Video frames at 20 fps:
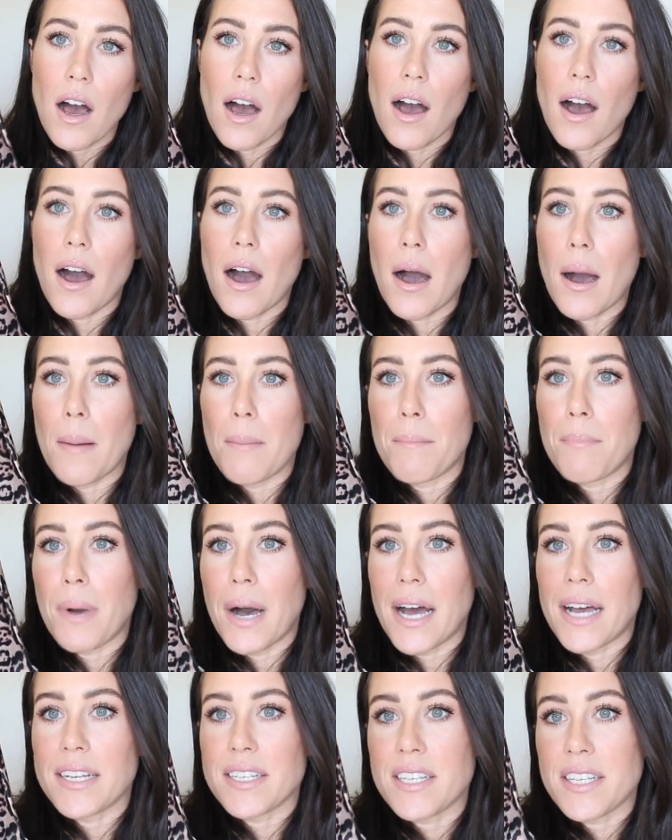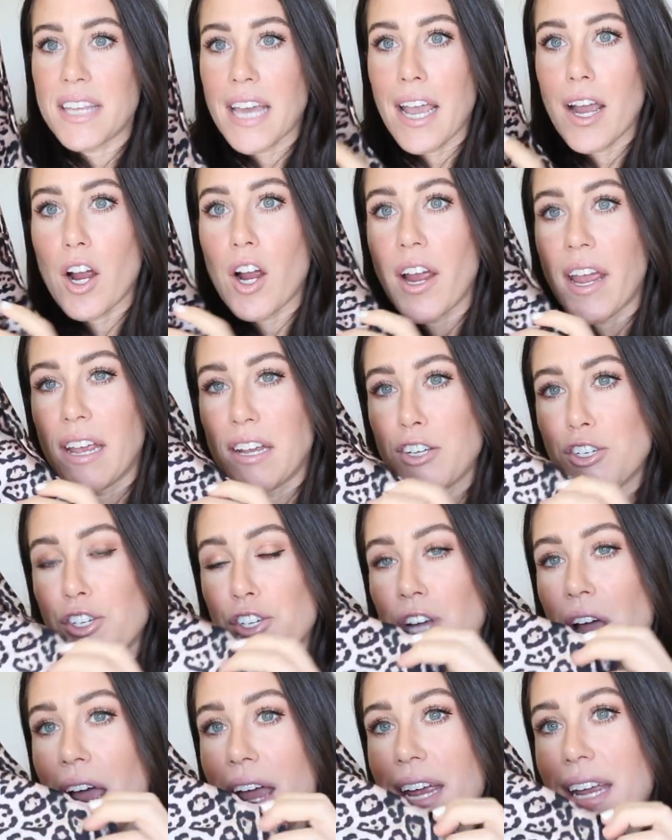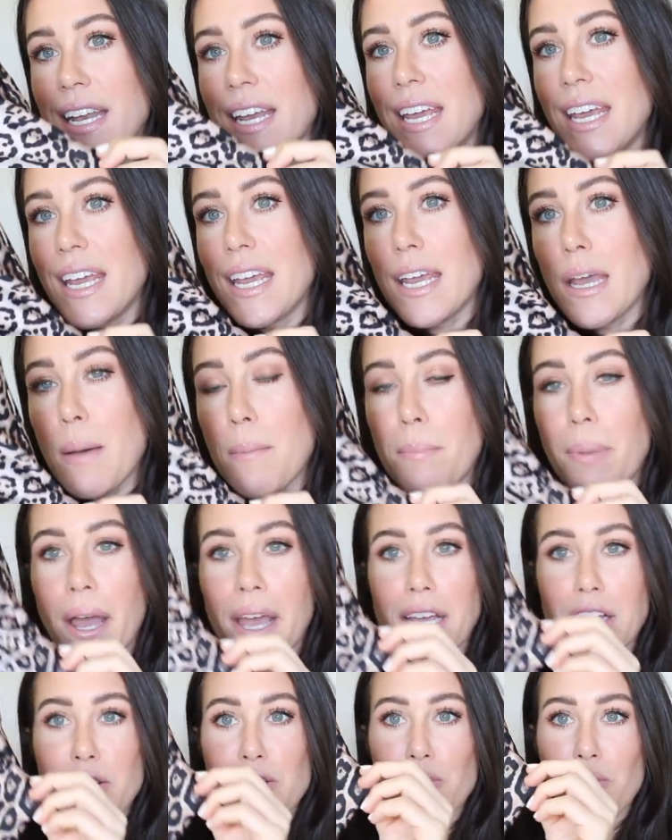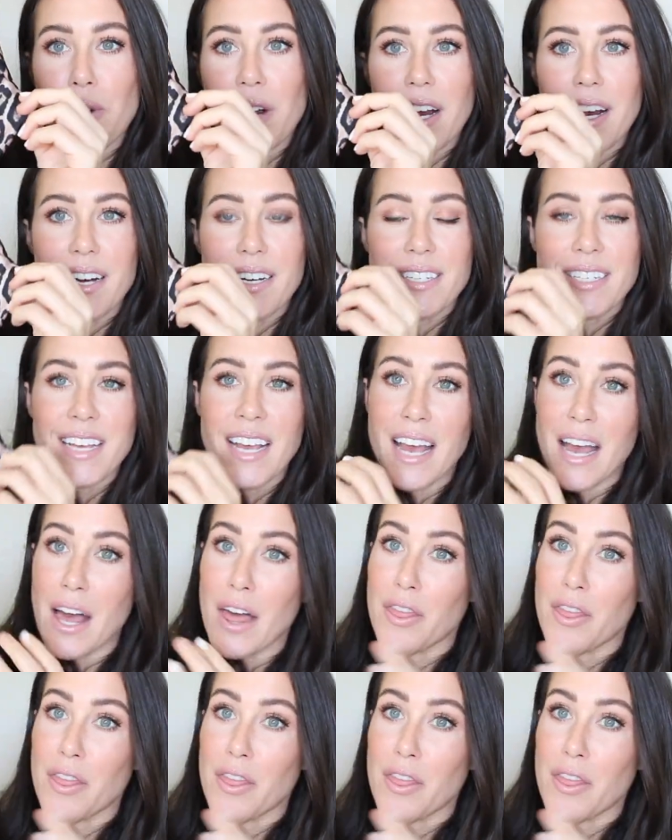Um, but they are a shiny bike short.